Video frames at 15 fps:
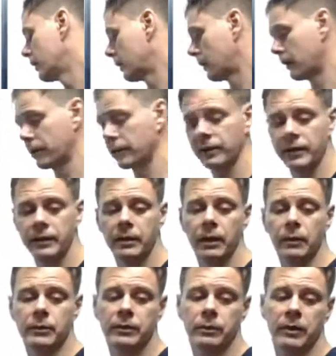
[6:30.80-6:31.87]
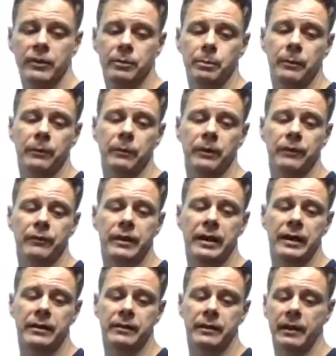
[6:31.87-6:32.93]
Honestly, don't stress with
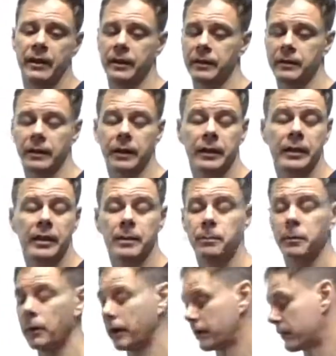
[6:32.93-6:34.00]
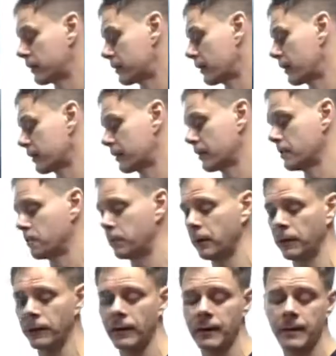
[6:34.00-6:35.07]
that, and keep your exercise
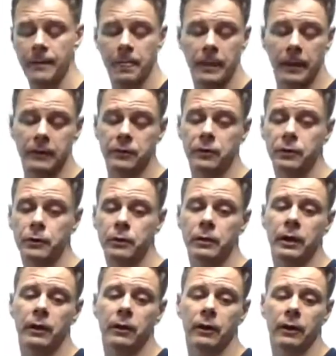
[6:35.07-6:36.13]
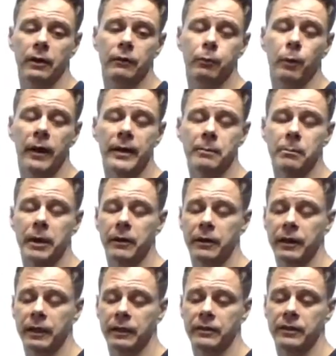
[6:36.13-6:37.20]
simple and do a lot of
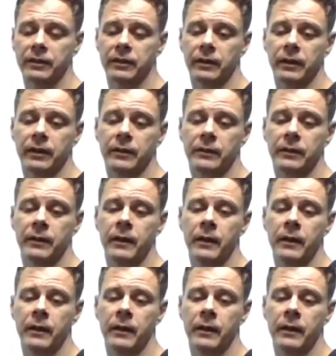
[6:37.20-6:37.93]
weight-bearing exercise.